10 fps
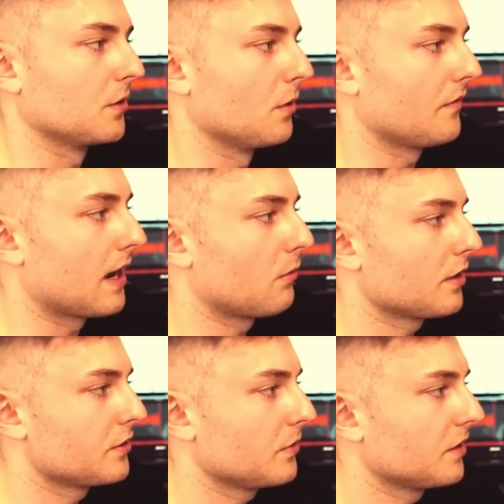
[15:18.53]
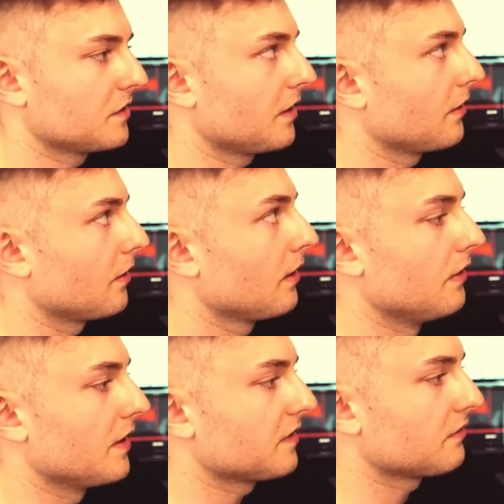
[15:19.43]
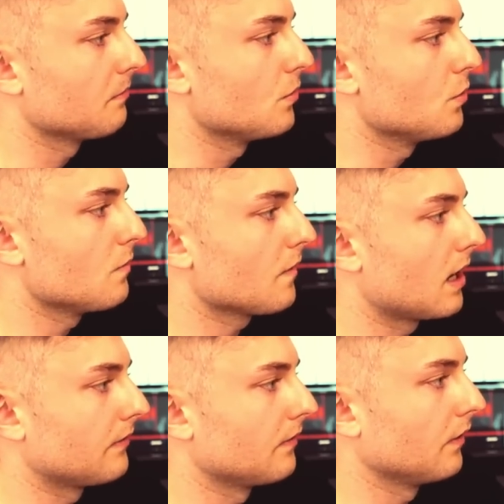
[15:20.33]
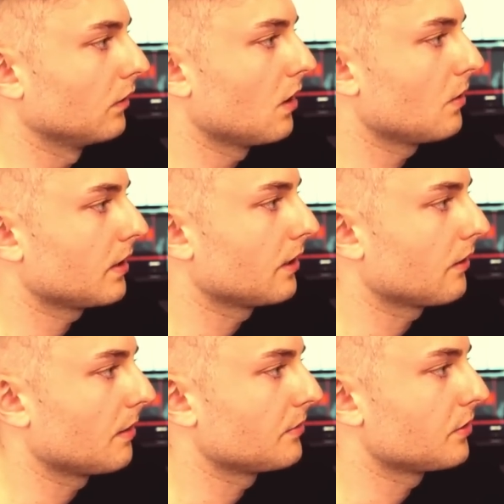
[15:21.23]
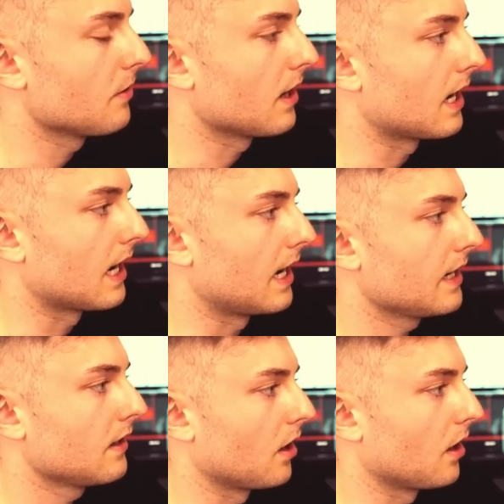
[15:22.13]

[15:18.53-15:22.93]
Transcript: So if I want to consider this move off of the low here up to a high,